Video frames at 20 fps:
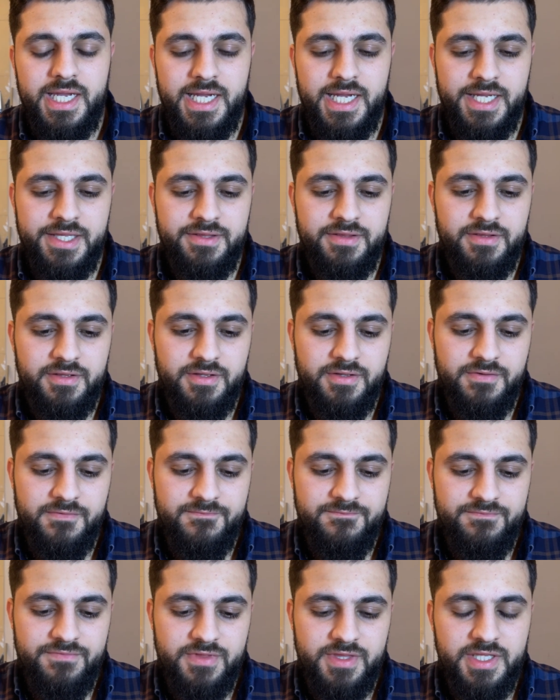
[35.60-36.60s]
and
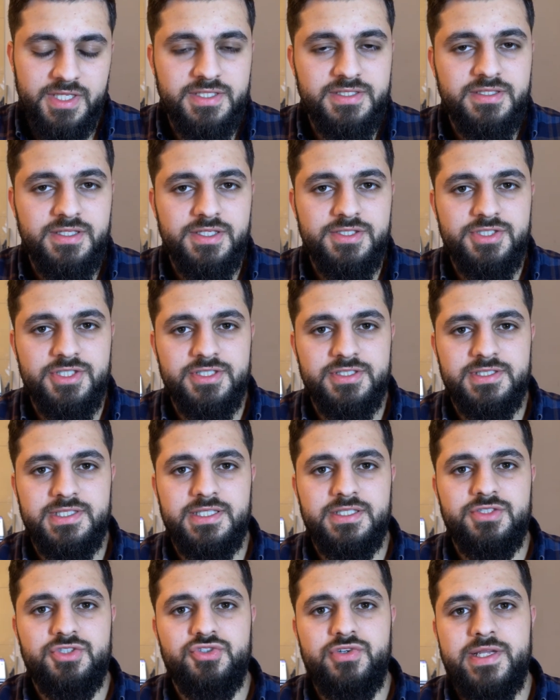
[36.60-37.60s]
these teachings
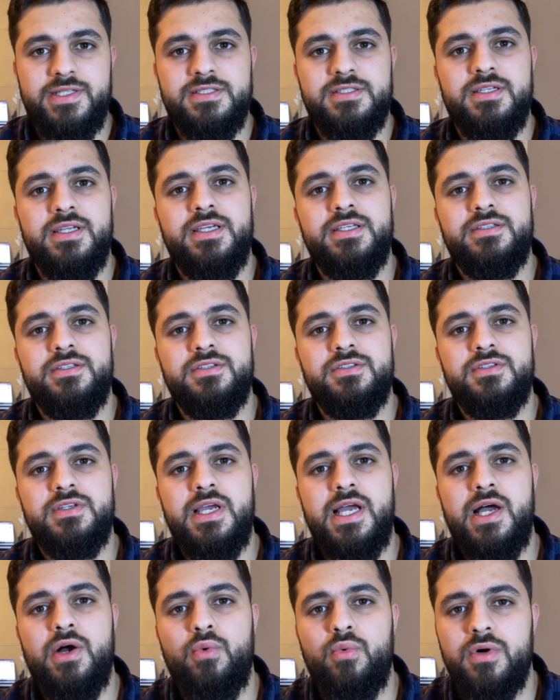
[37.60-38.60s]
then translate into
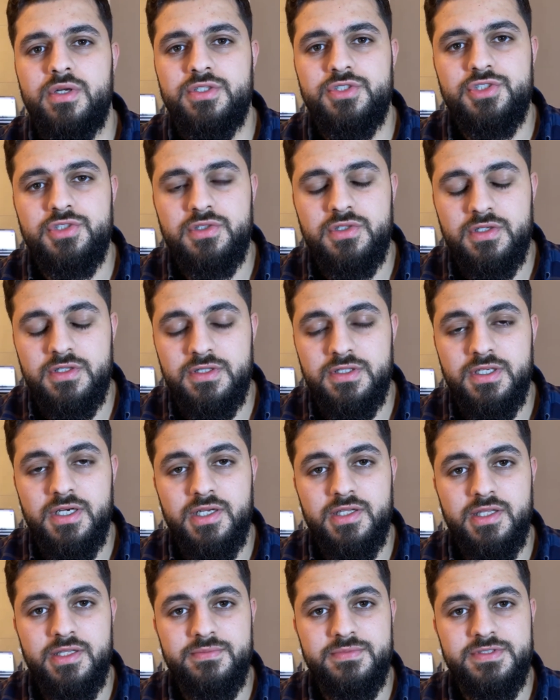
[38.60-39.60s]
how one should
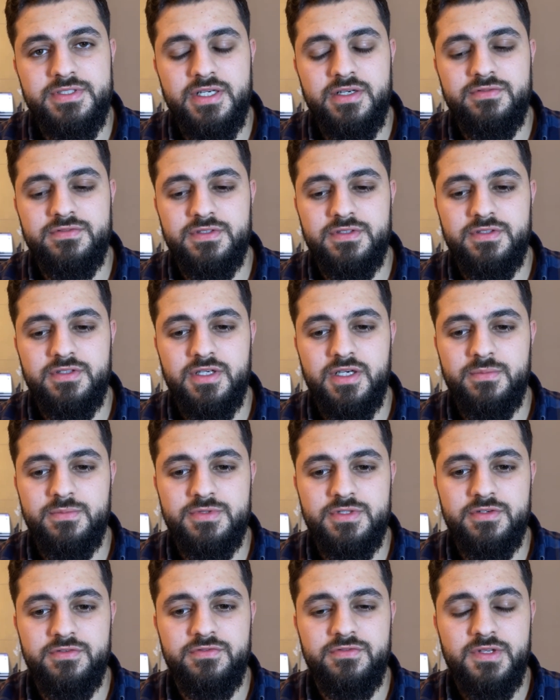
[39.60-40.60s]
conduct themselves in terms
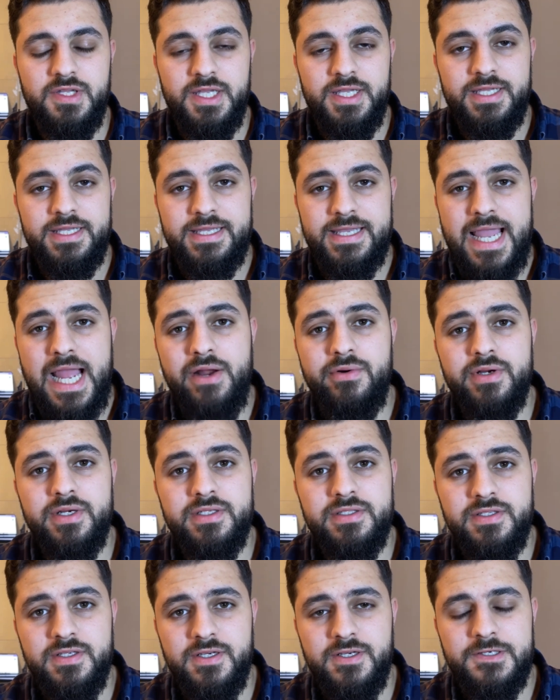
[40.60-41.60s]
of
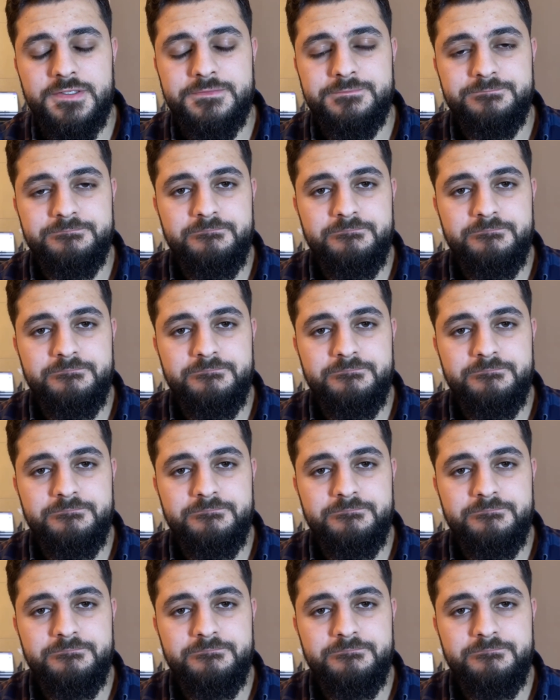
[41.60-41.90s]
character,